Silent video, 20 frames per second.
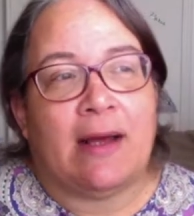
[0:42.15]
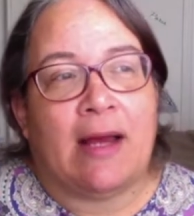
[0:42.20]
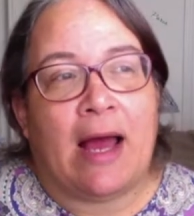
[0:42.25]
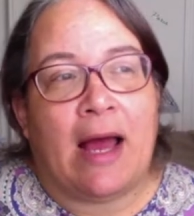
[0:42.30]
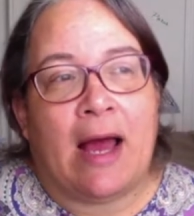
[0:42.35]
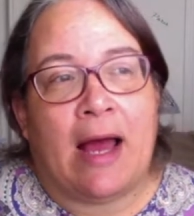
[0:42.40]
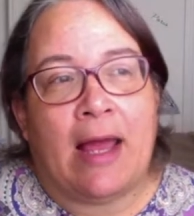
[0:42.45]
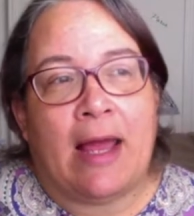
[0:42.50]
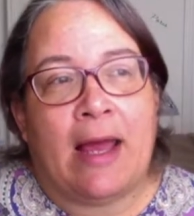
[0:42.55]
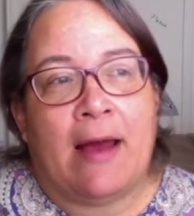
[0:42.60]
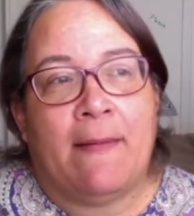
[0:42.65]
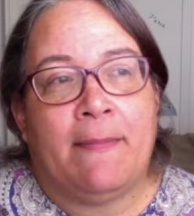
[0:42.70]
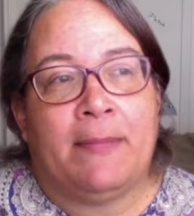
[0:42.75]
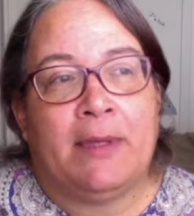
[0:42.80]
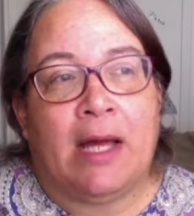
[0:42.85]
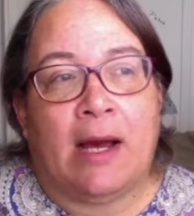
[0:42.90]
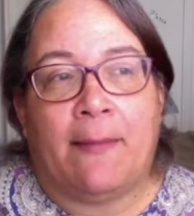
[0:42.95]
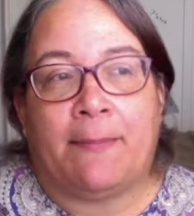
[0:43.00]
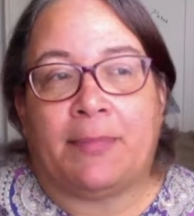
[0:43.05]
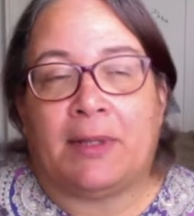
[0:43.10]
I am
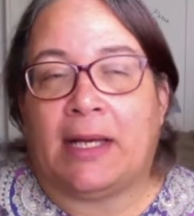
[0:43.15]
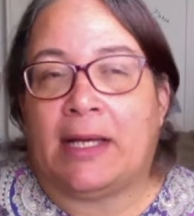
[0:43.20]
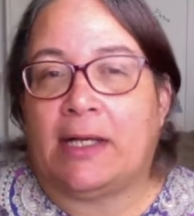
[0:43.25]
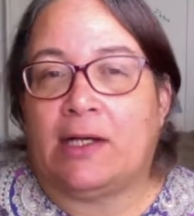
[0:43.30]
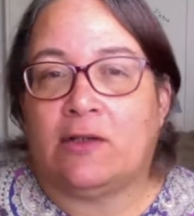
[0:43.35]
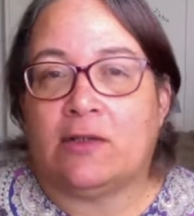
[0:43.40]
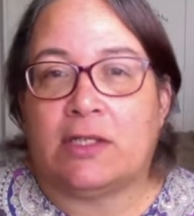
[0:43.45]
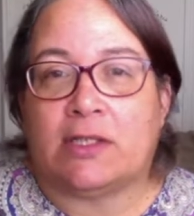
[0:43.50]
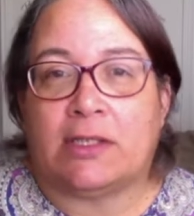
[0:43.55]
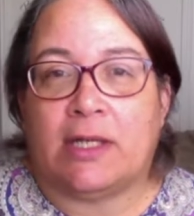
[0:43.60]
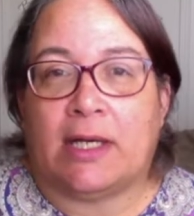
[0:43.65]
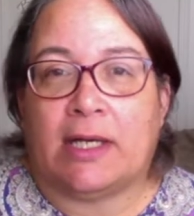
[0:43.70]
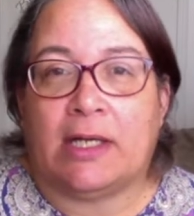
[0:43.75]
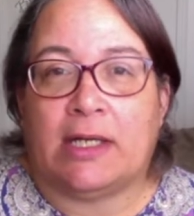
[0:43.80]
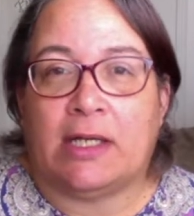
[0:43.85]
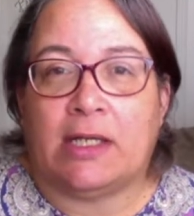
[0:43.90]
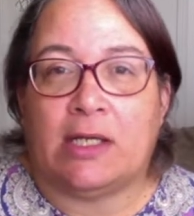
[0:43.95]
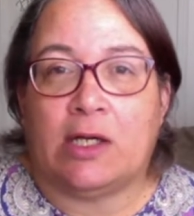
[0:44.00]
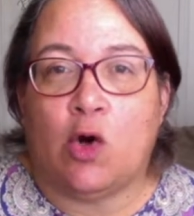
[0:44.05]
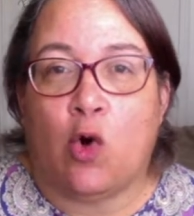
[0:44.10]
not planning on saying
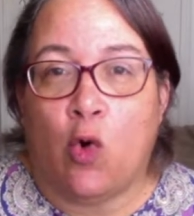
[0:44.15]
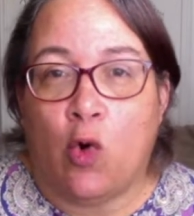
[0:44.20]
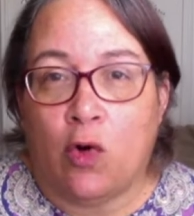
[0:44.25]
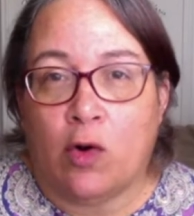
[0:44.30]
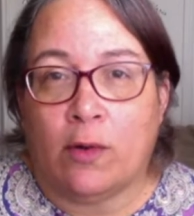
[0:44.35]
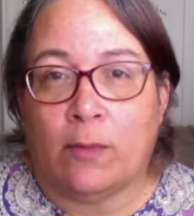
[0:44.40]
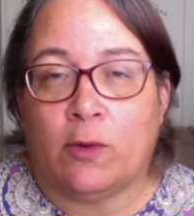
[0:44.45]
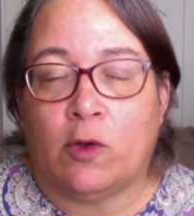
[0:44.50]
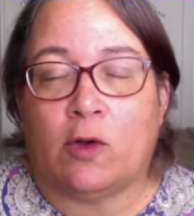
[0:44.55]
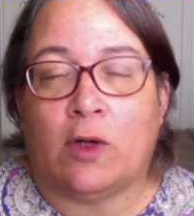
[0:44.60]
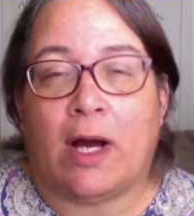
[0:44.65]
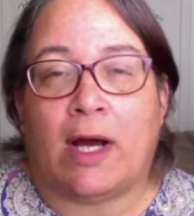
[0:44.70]
anything horrible.